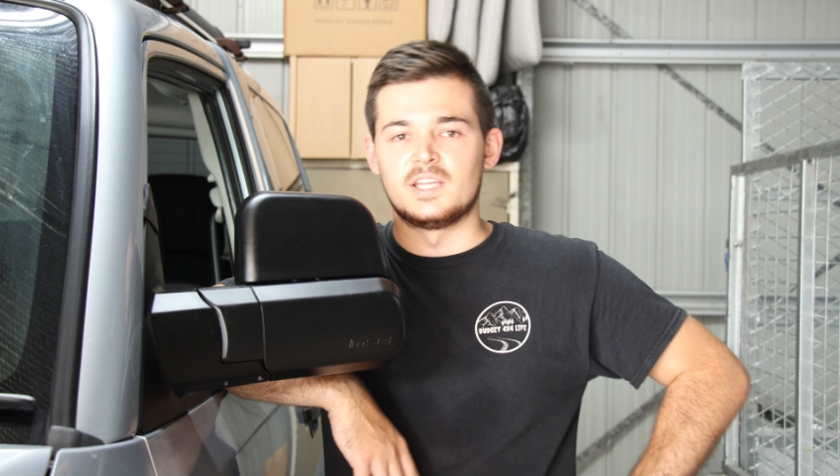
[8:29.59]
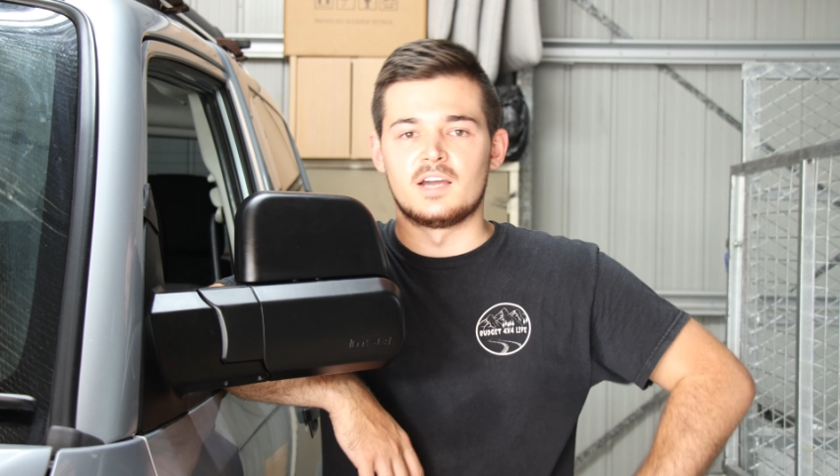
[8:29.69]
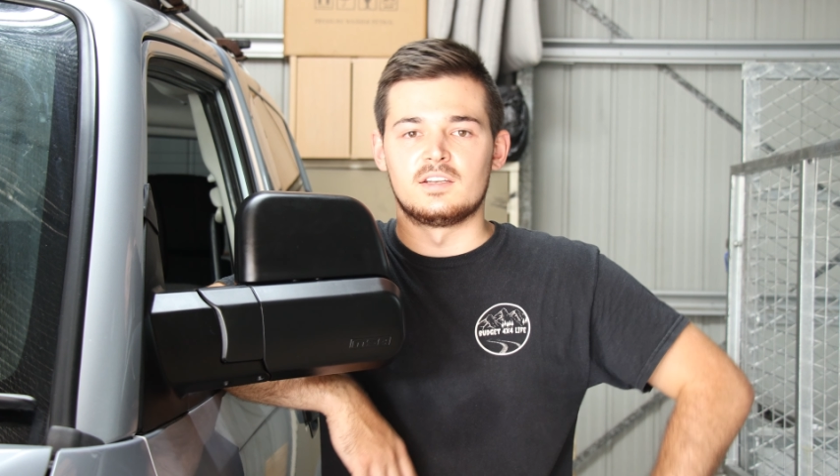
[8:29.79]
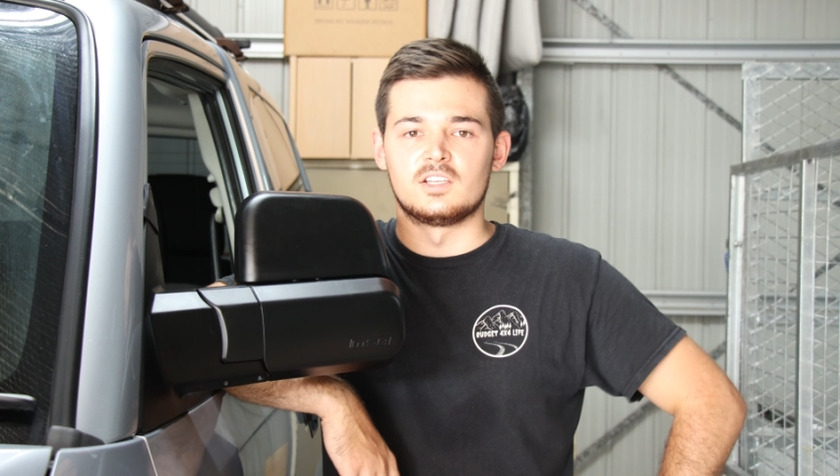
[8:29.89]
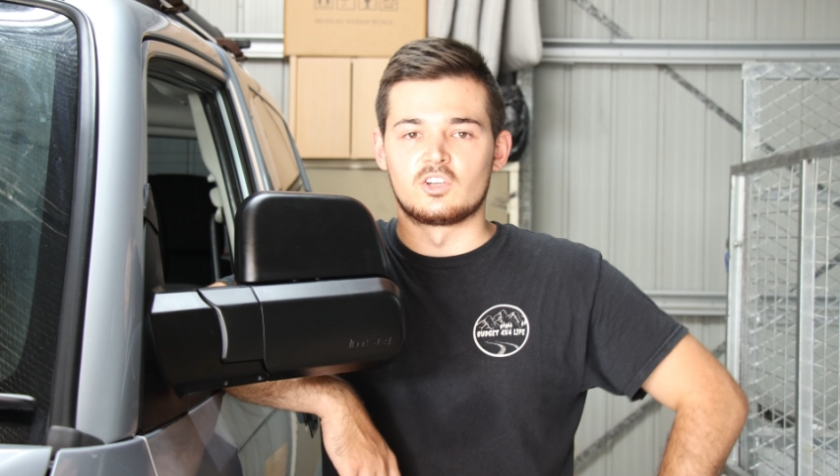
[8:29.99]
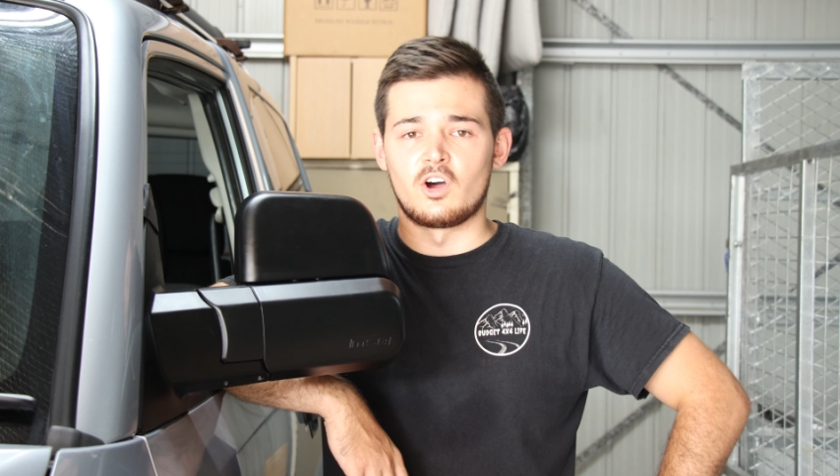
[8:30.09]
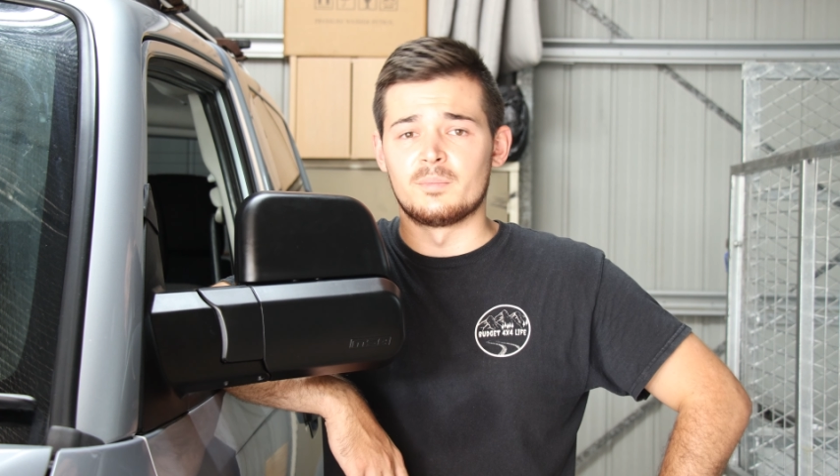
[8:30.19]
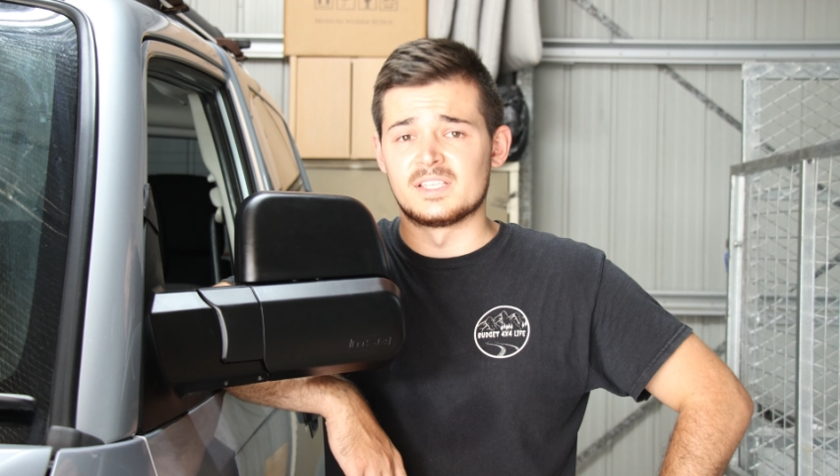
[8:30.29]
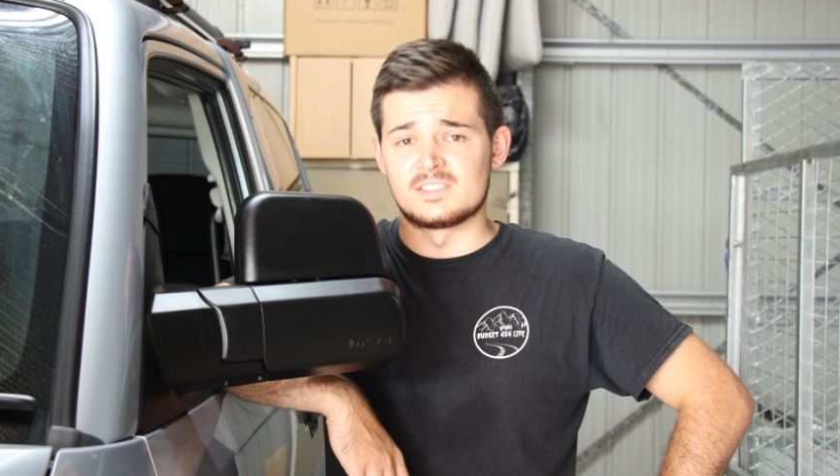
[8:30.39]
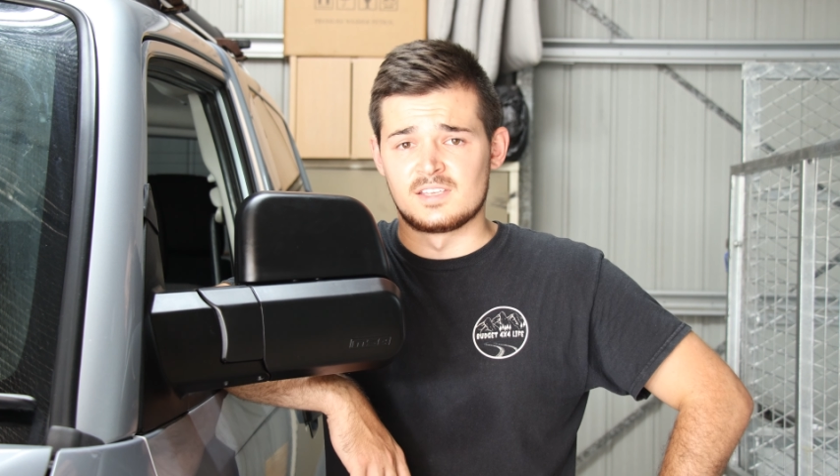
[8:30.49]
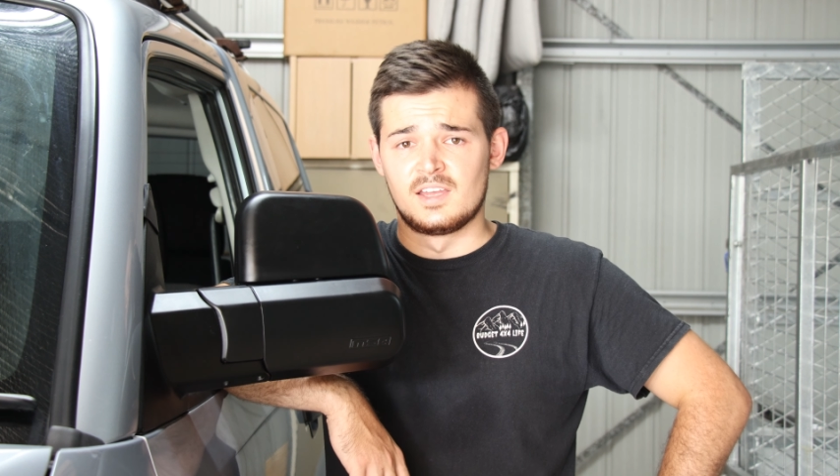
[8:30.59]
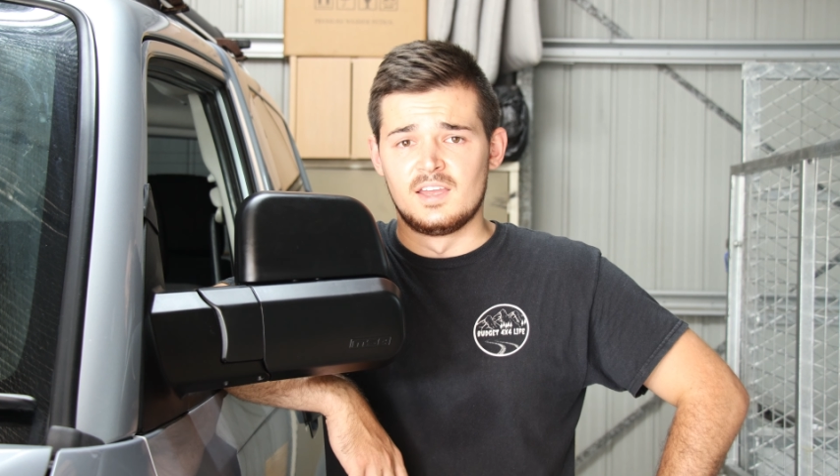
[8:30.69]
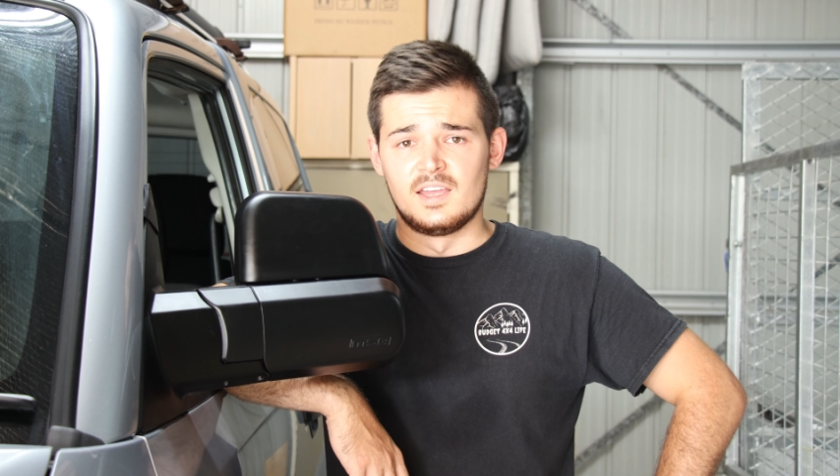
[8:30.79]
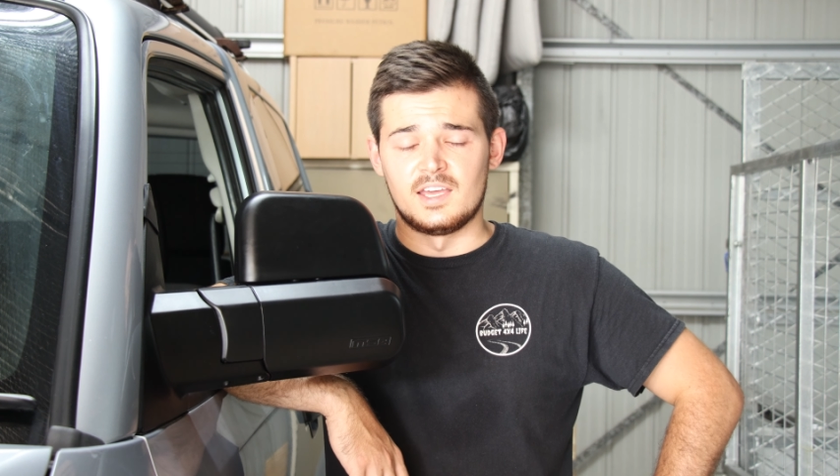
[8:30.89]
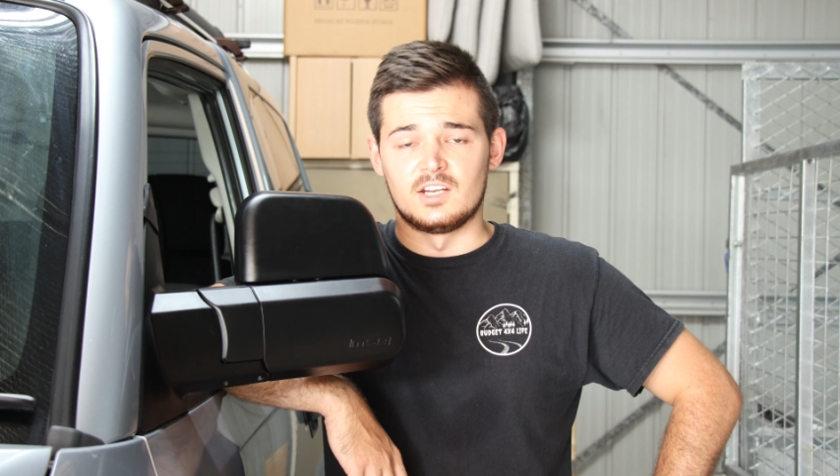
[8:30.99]
down in the comments
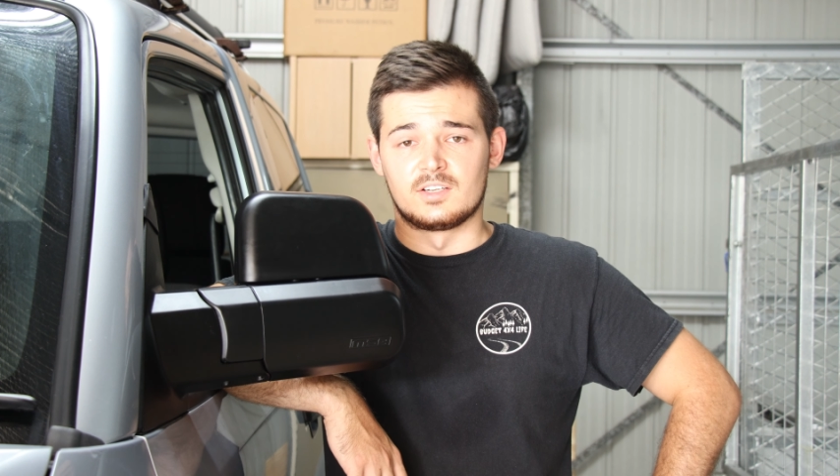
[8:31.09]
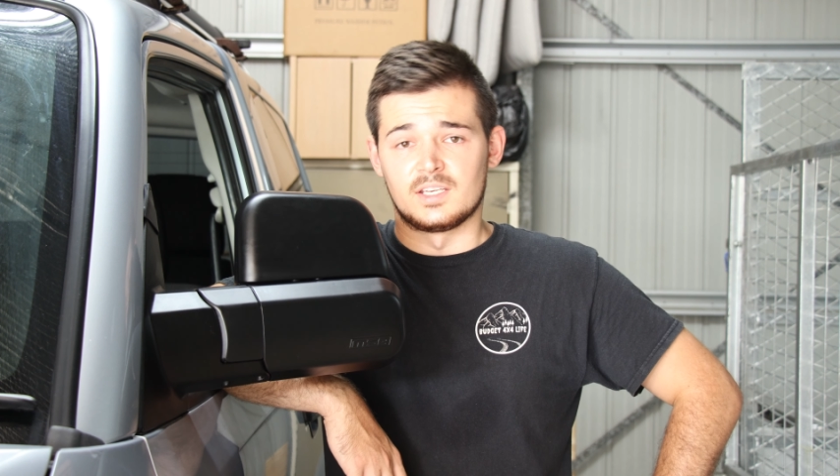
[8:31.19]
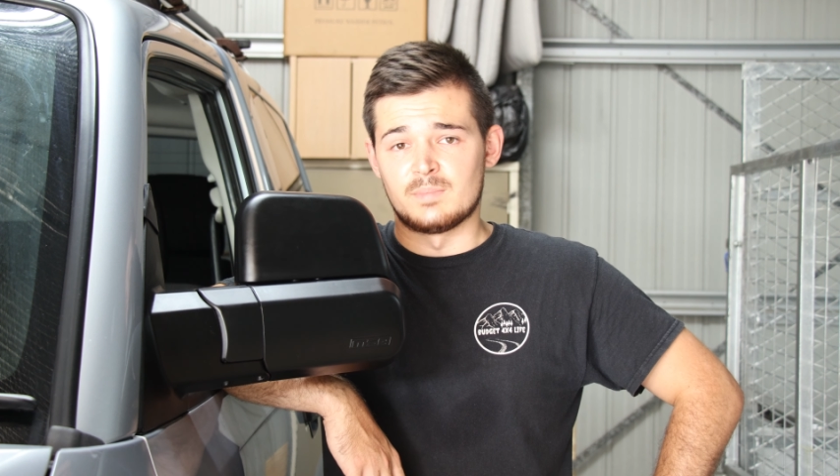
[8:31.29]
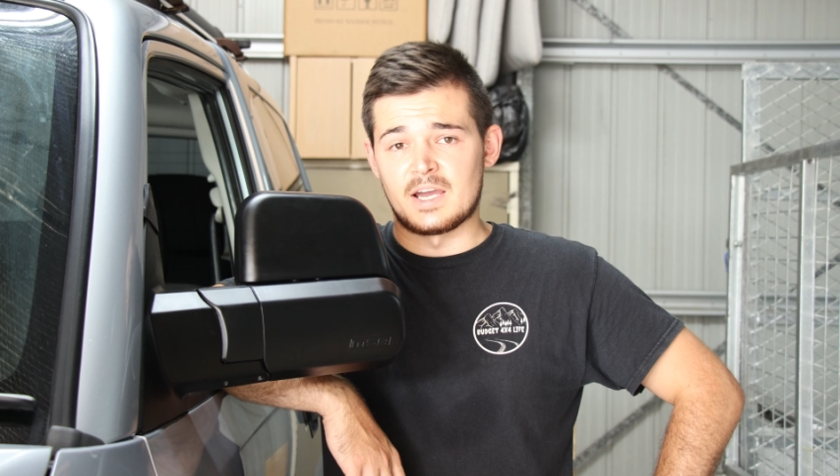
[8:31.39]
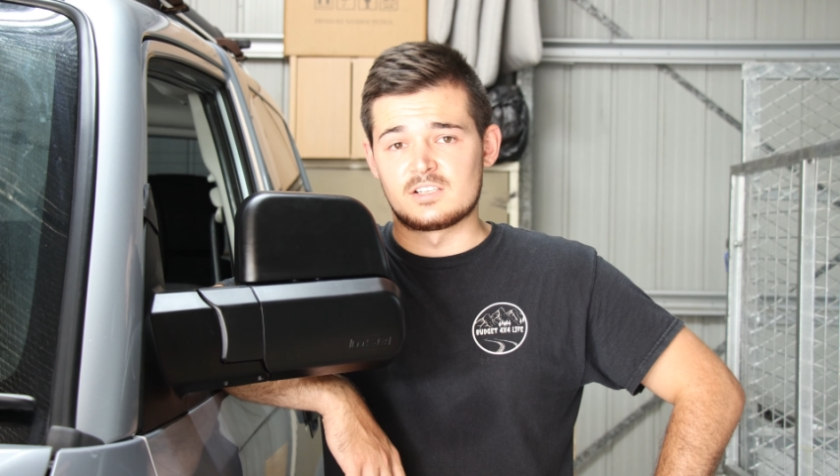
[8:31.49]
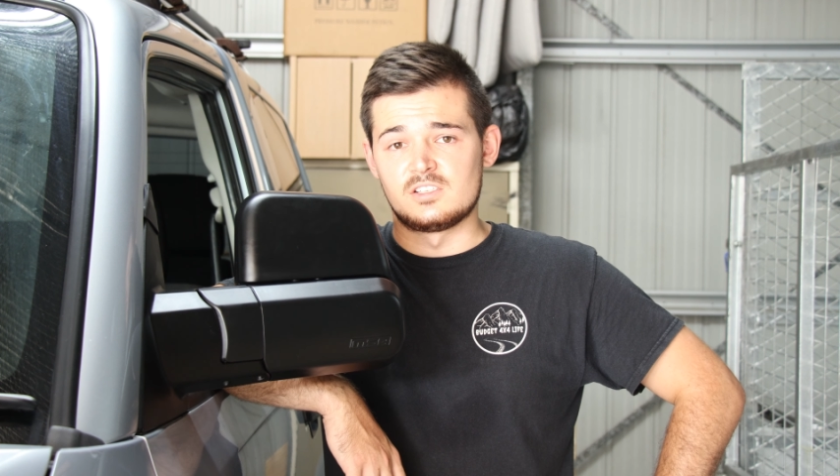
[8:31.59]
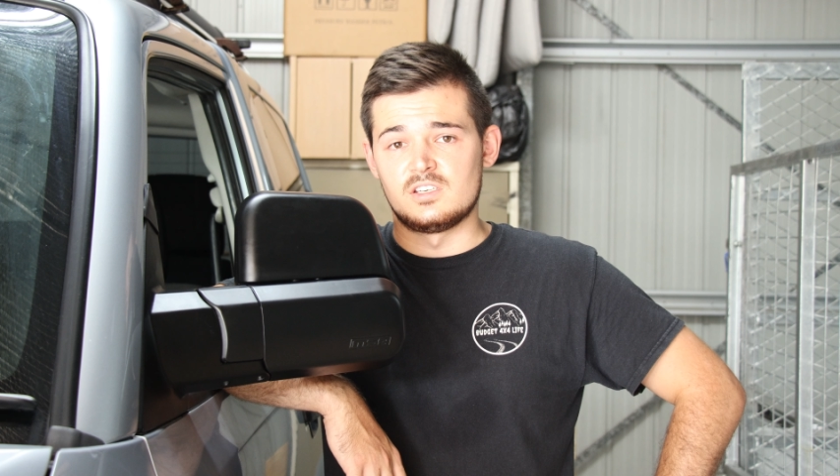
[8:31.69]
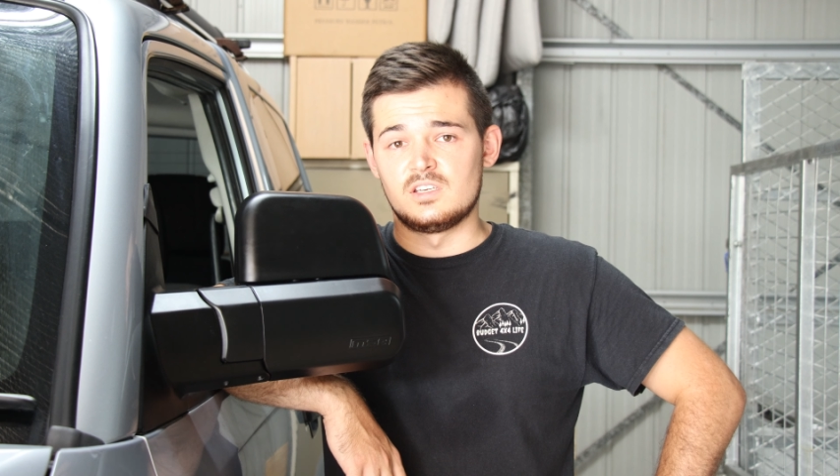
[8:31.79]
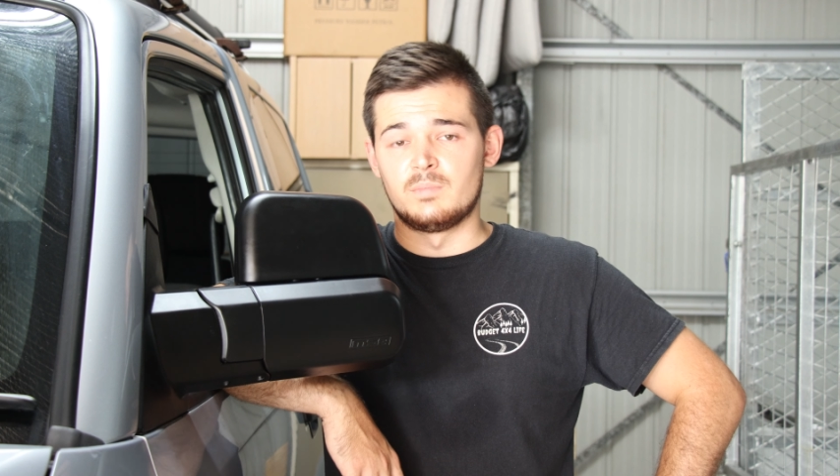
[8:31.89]
and I'll get back to you.